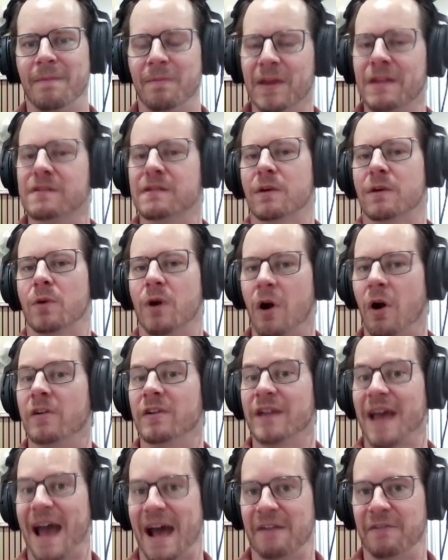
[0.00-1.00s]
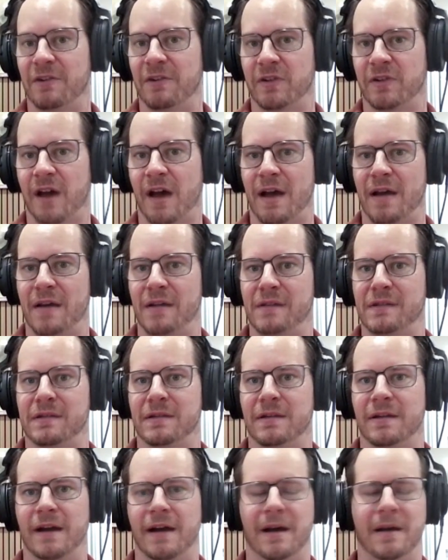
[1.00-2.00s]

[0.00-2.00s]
things that were hard to advertise.